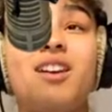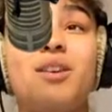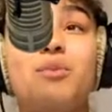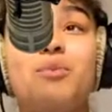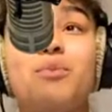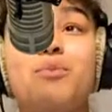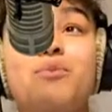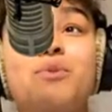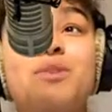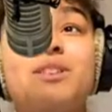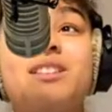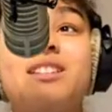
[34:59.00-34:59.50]

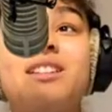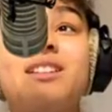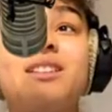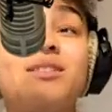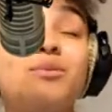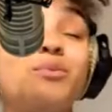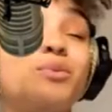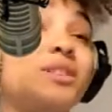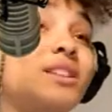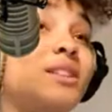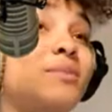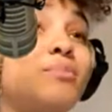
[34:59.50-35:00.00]
we didn't
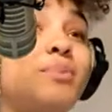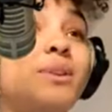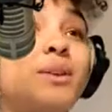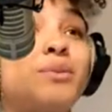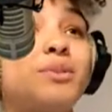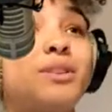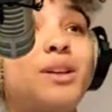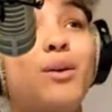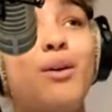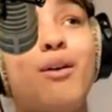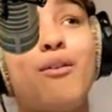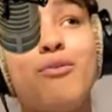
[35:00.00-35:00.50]
play with
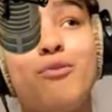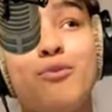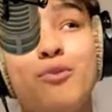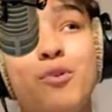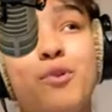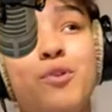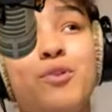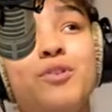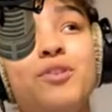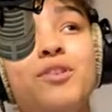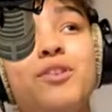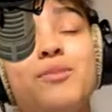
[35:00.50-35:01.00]
our
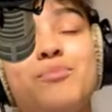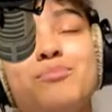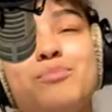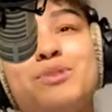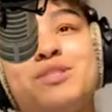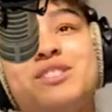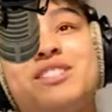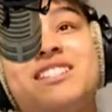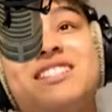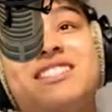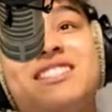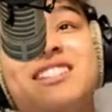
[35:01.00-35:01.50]
phone, but
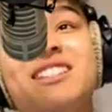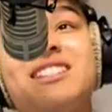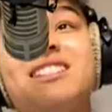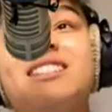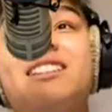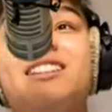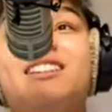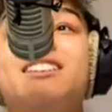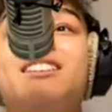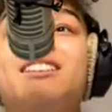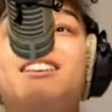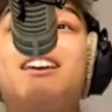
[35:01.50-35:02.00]
she still
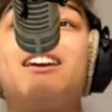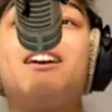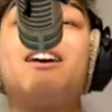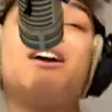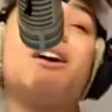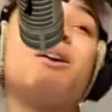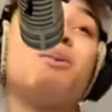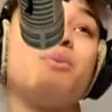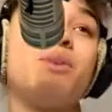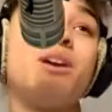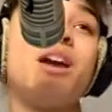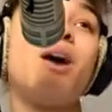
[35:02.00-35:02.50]

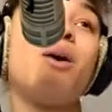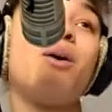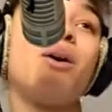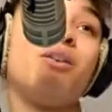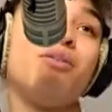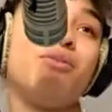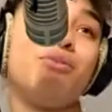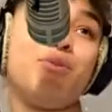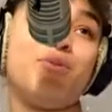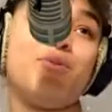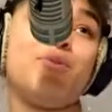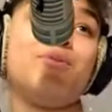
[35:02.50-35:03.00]
away our
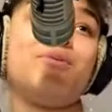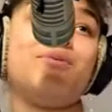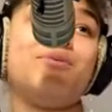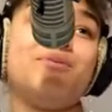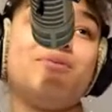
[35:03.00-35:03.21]
phone.